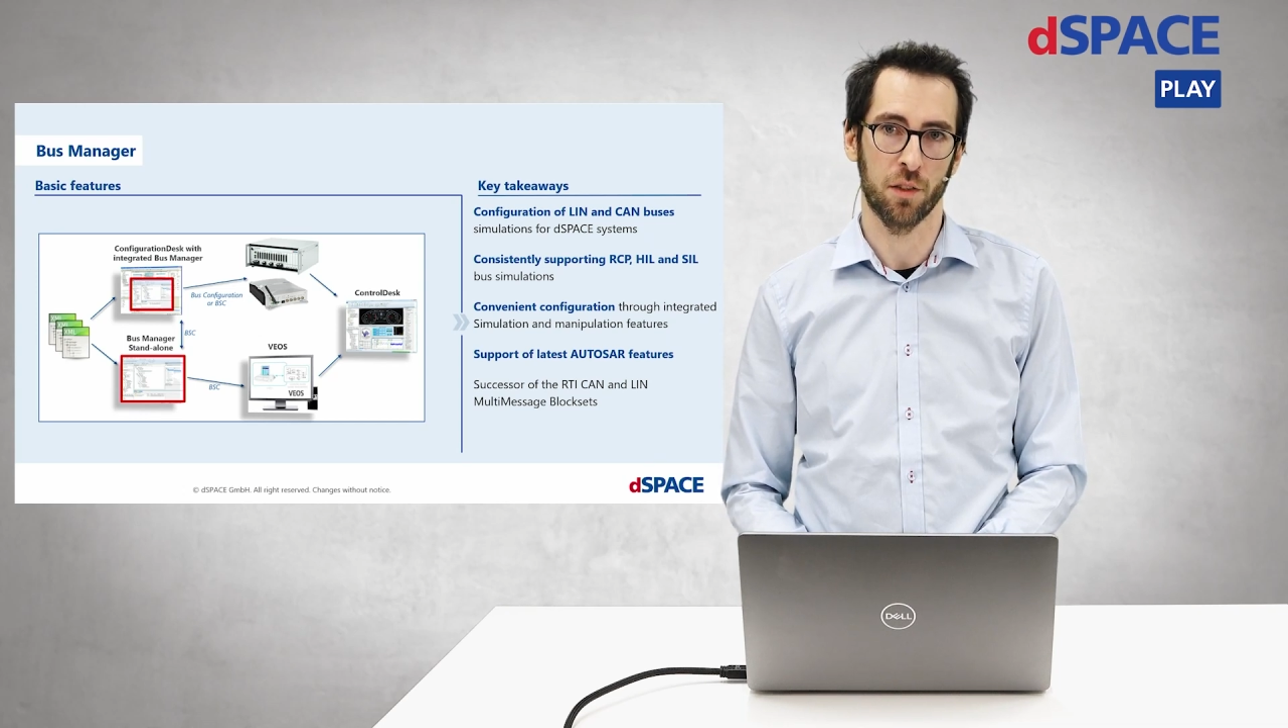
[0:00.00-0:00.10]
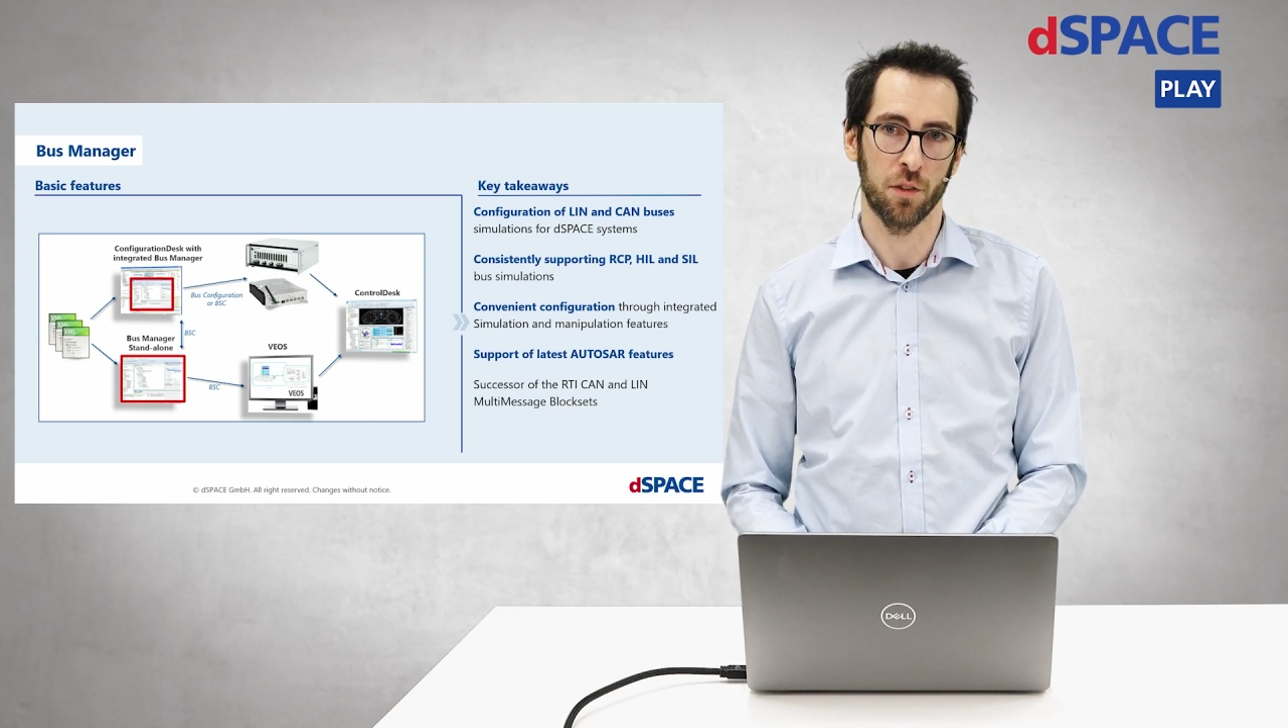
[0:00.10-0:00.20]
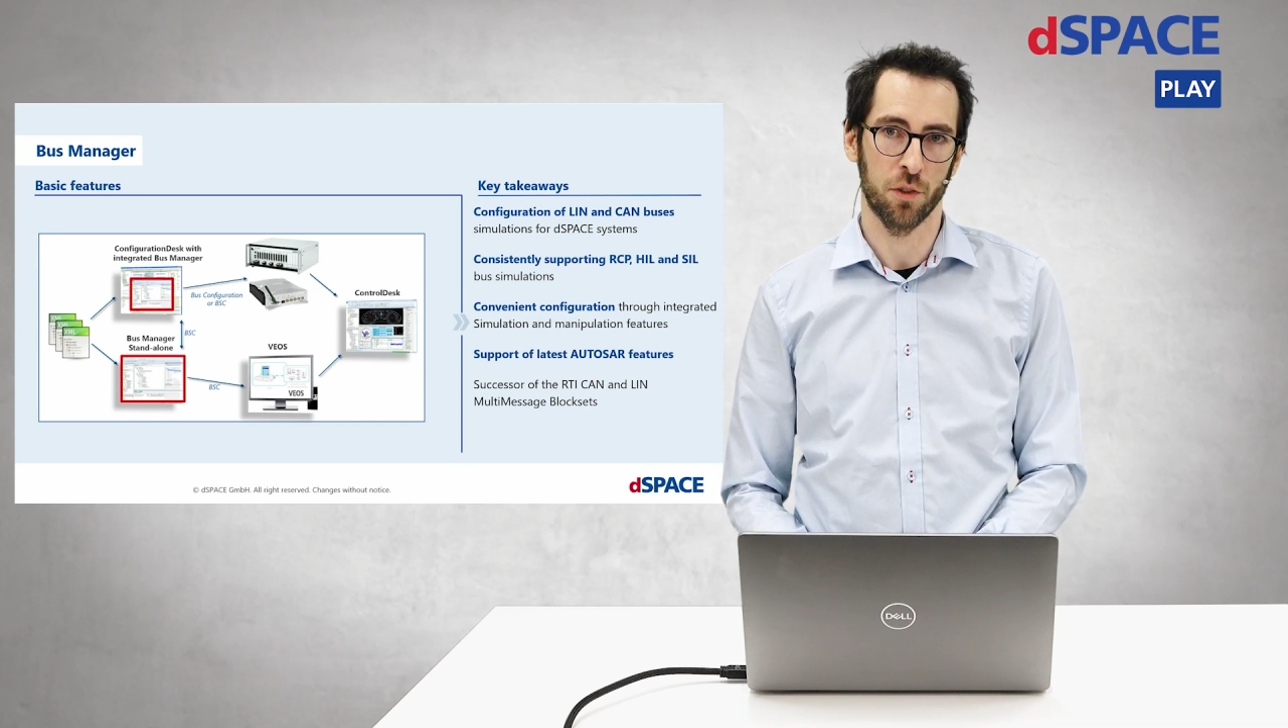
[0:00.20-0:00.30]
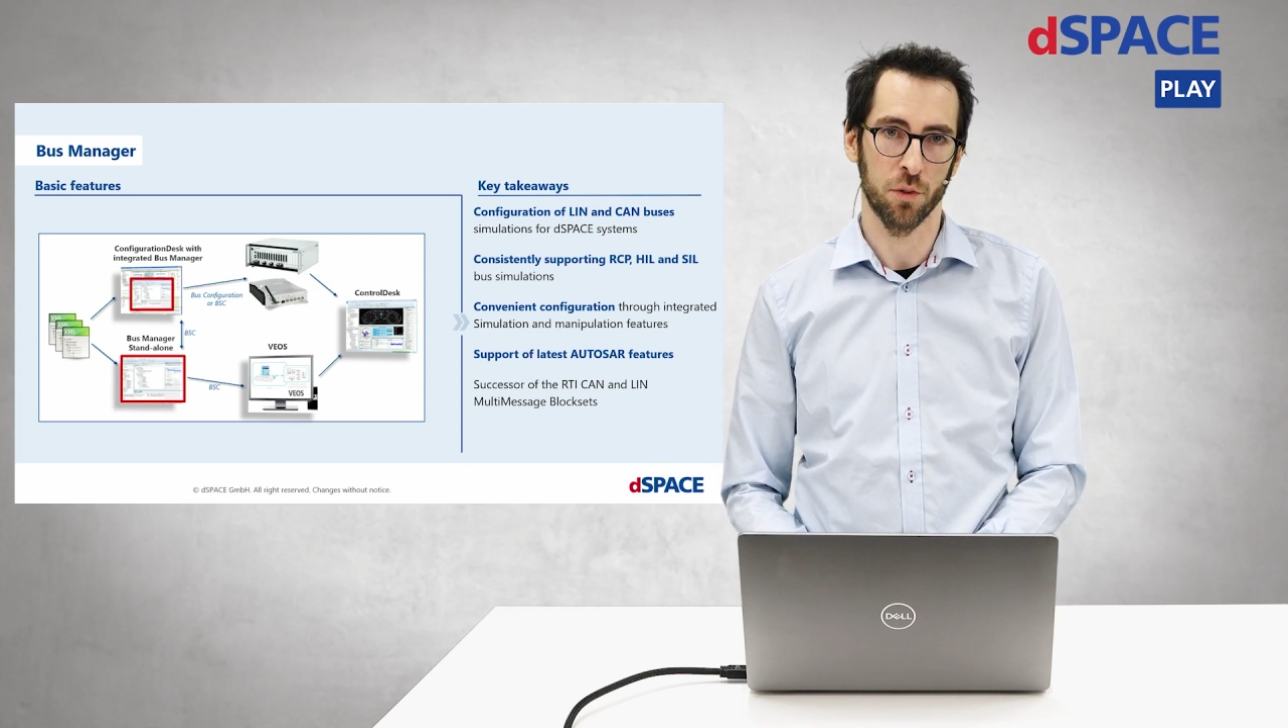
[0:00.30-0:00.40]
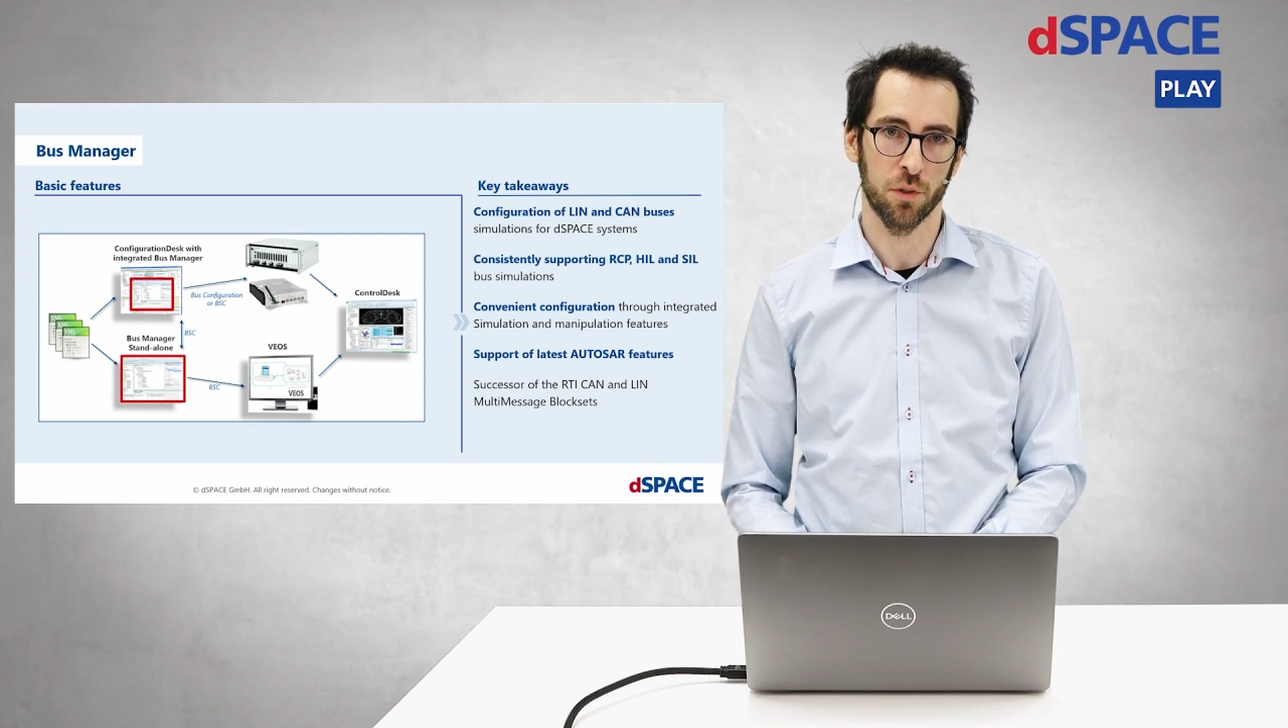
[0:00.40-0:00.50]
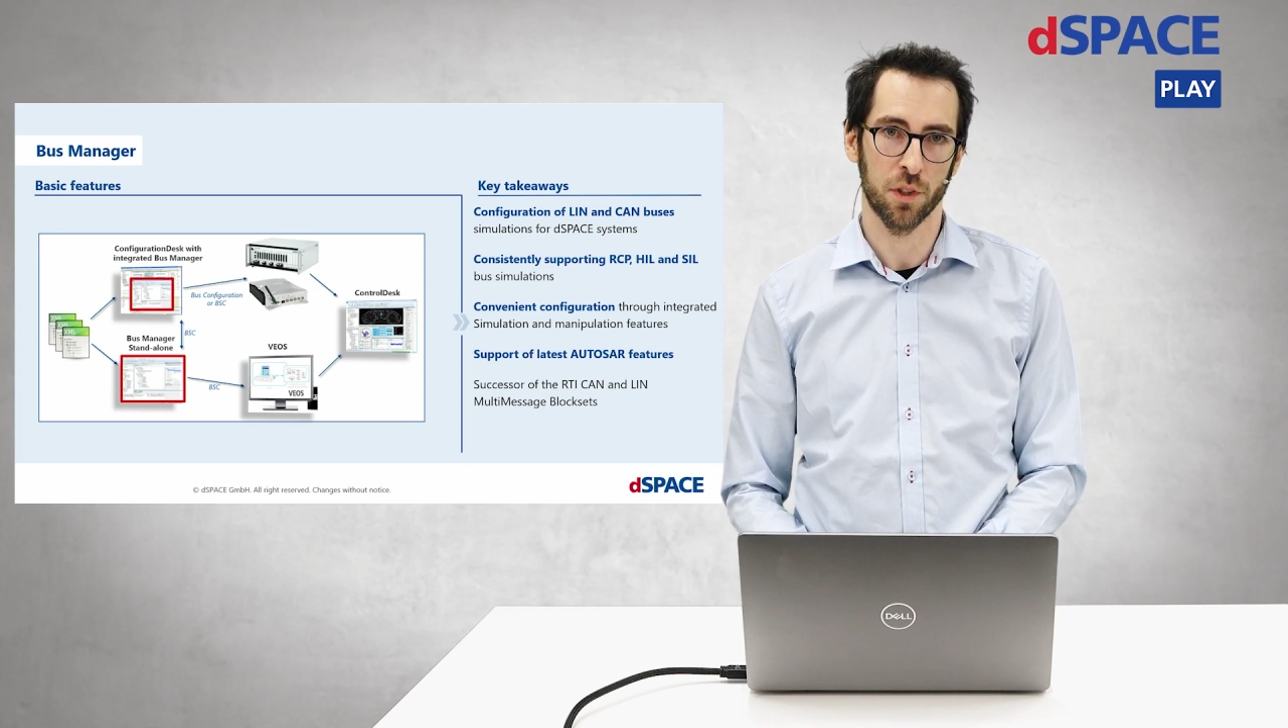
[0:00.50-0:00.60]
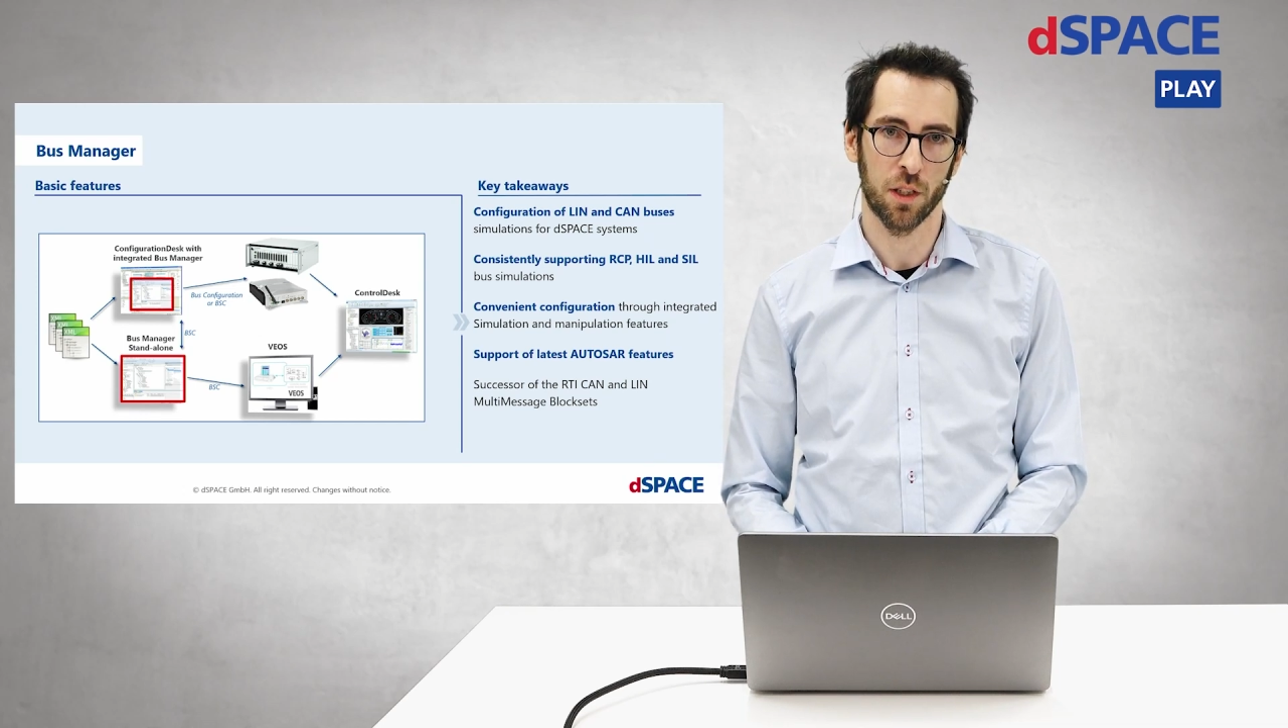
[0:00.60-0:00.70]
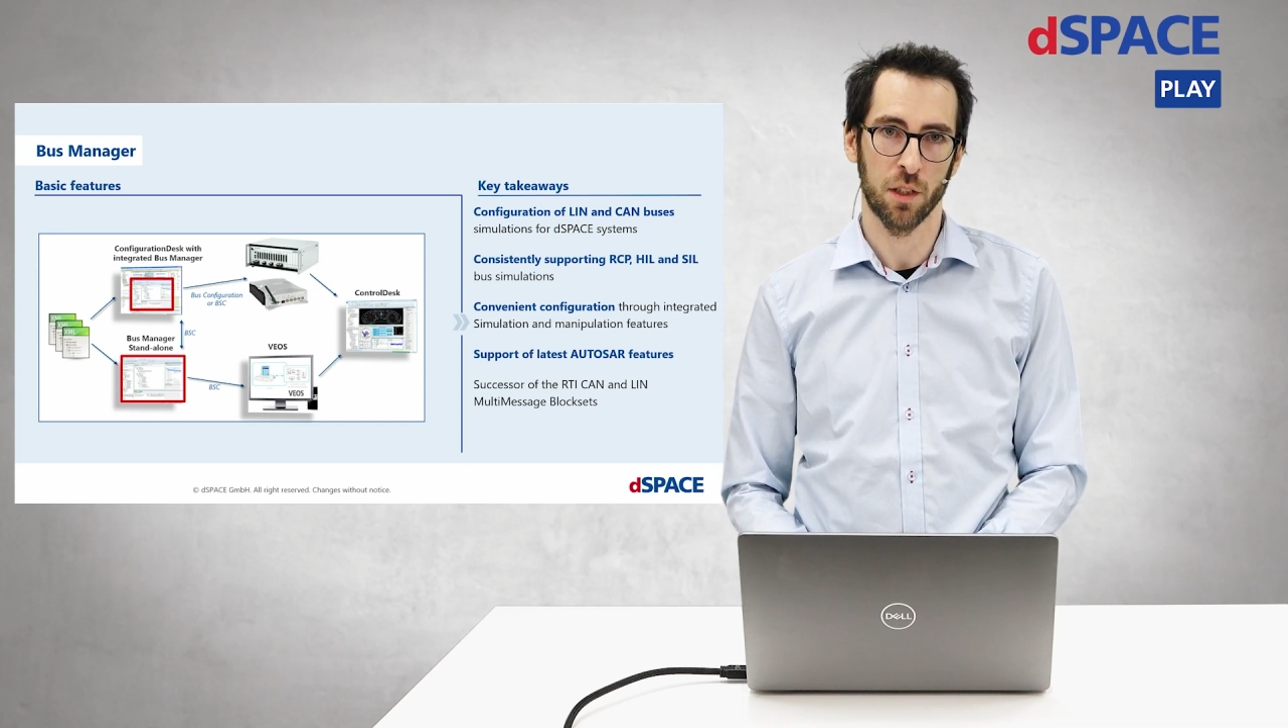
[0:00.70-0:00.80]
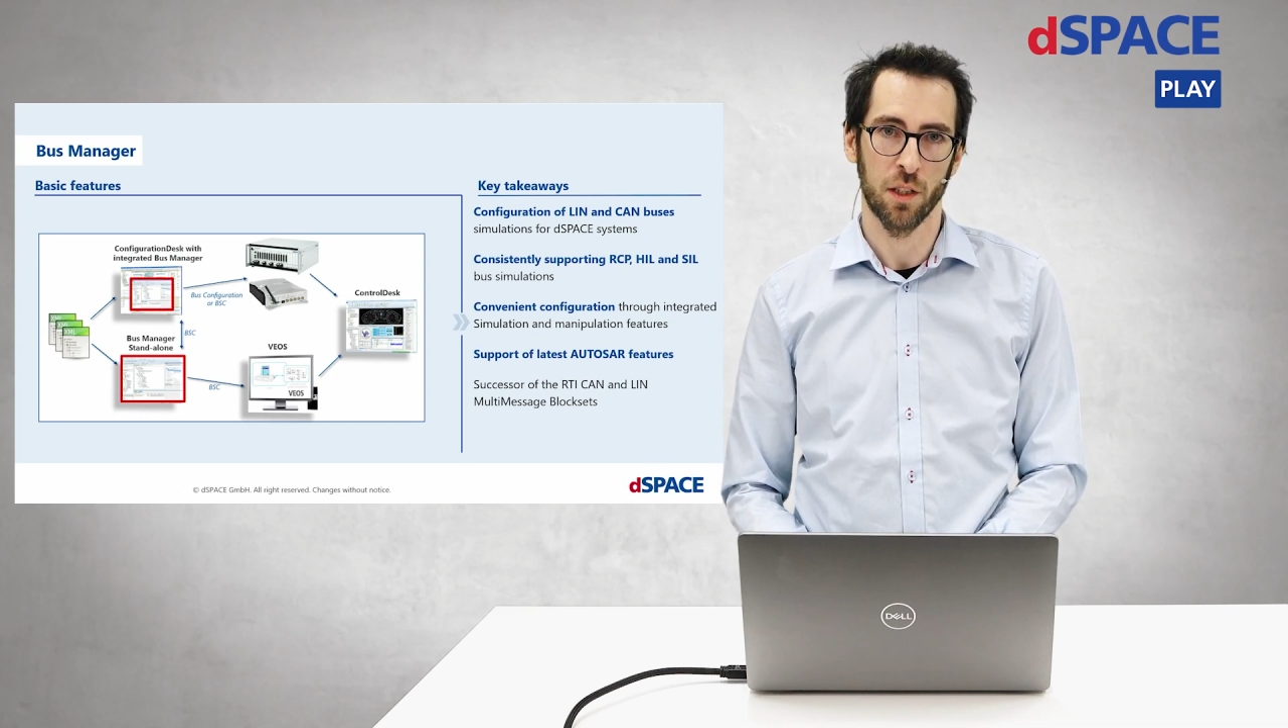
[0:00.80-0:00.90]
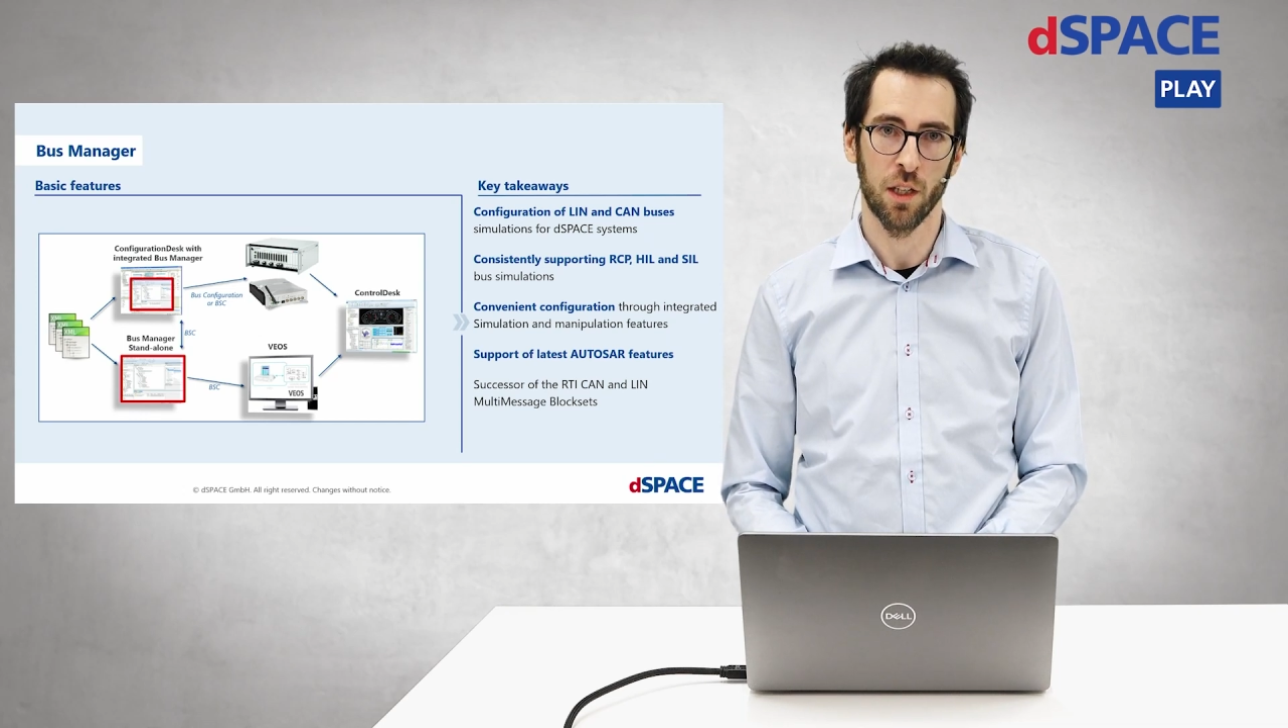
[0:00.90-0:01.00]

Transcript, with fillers: user